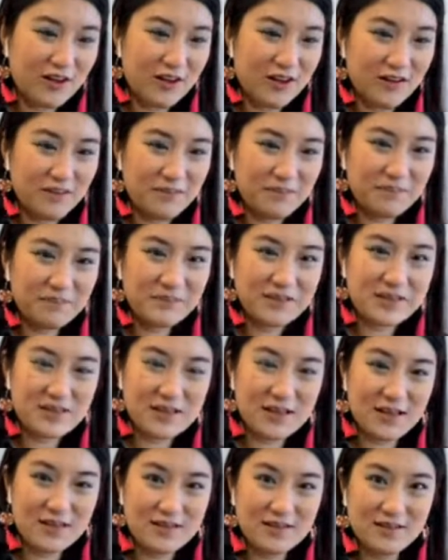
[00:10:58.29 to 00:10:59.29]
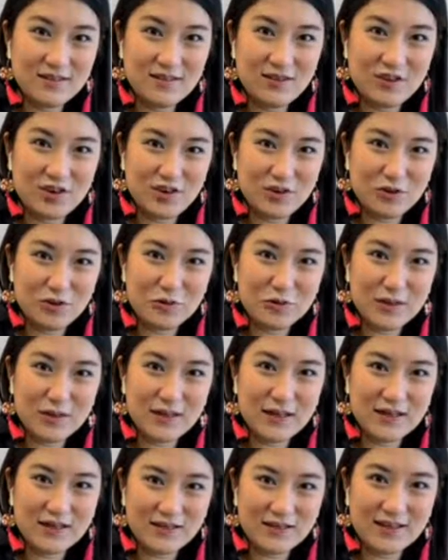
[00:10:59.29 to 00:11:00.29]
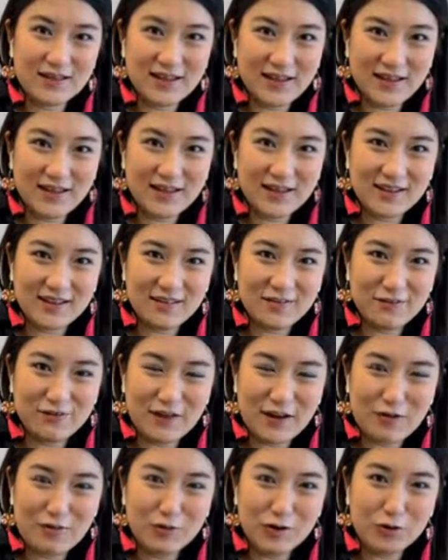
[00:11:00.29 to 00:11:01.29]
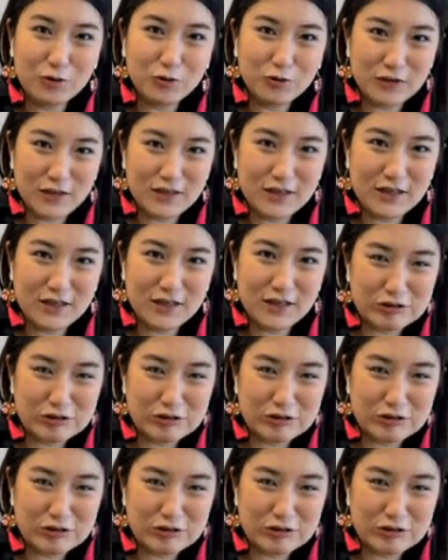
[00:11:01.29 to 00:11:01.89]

your cookie cutter, like the flour coating